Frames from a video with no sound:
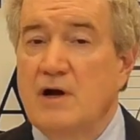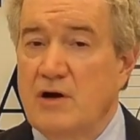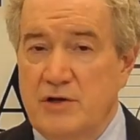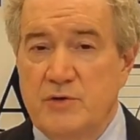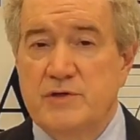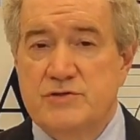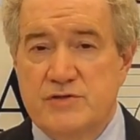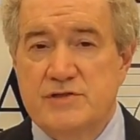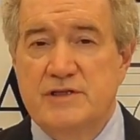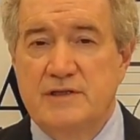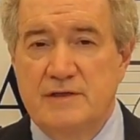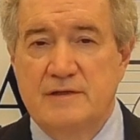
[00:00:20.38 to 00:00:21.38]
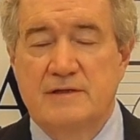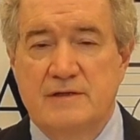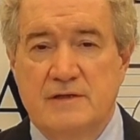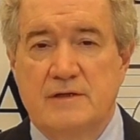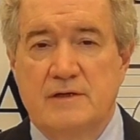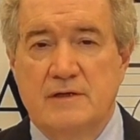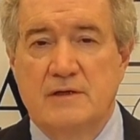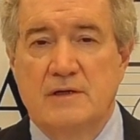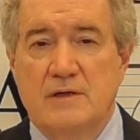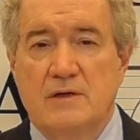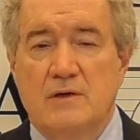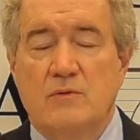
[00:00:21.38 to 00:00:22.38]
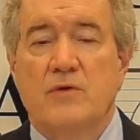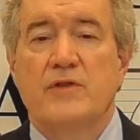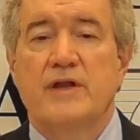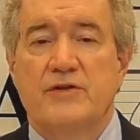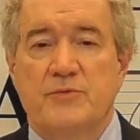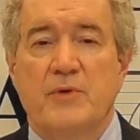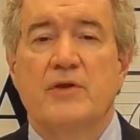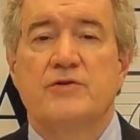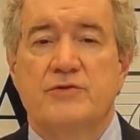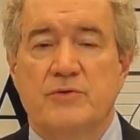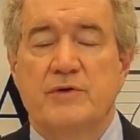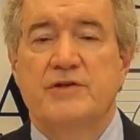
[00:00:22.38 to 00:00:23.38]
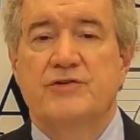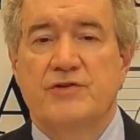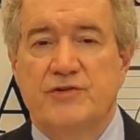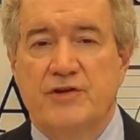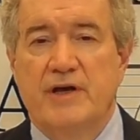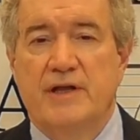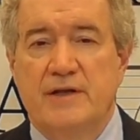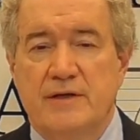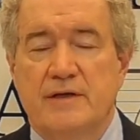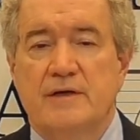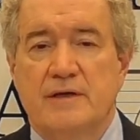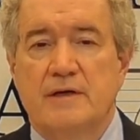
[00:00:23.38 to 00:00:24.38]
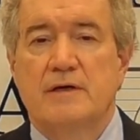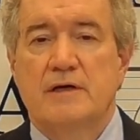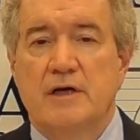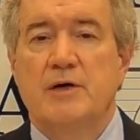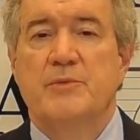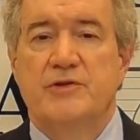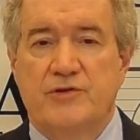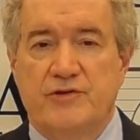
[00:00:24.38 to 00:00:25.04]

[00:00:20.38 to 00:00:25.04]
Are you interested? Well then, as Mother Teresa said, come and